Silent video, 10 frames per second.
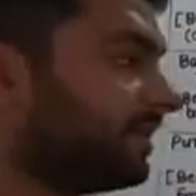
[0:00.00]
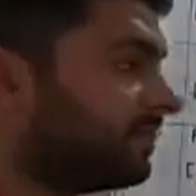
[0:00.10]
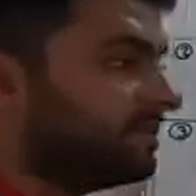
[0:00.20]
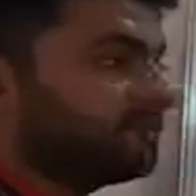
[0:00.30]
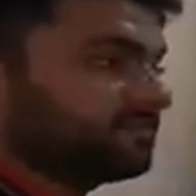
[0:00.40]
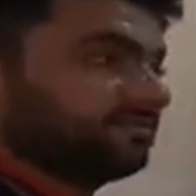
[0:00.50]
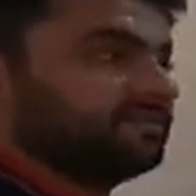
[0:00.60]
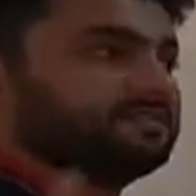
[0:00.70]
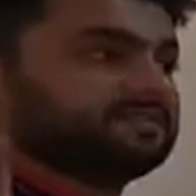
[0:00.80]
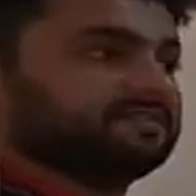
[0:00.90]
Okay, so
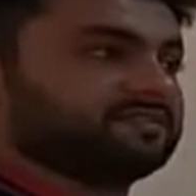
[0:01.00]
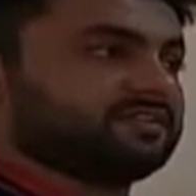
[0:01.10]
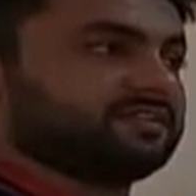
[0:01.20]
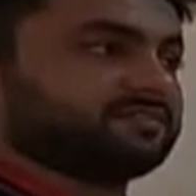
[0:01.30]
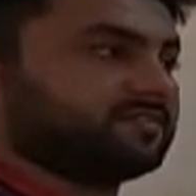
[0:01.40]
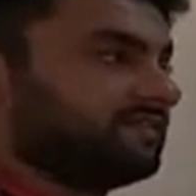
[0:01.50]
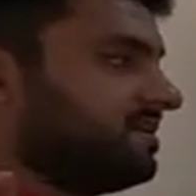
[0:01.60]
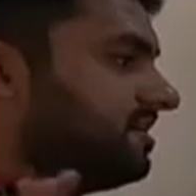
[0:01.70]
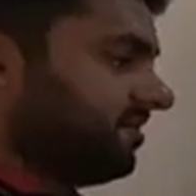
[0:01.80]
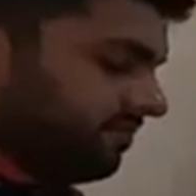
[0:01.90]
this is the status.
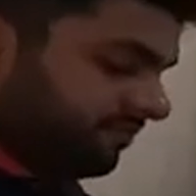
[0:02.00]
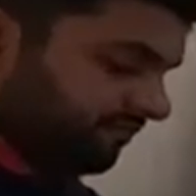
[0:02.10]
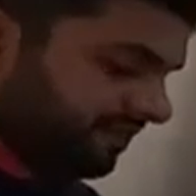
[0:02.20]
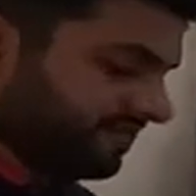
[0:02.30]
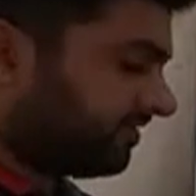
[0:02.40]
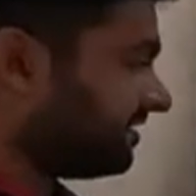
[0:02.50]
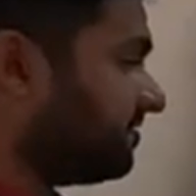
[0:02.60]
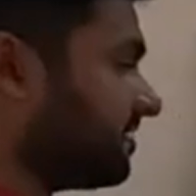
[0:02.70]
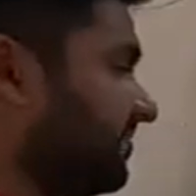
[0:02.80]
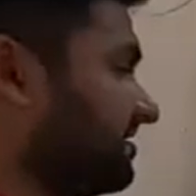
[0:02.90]
Whenever
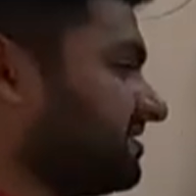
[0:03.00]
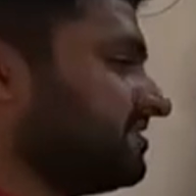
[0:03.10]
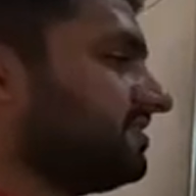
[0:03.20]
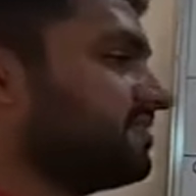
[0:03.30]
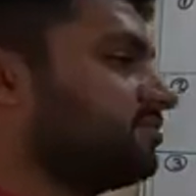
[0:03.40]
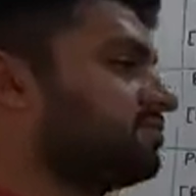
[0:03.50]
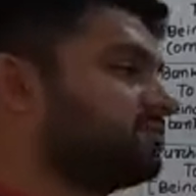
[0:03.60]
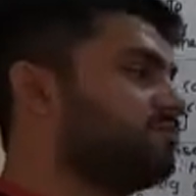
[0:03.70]
you are purchasing the goods,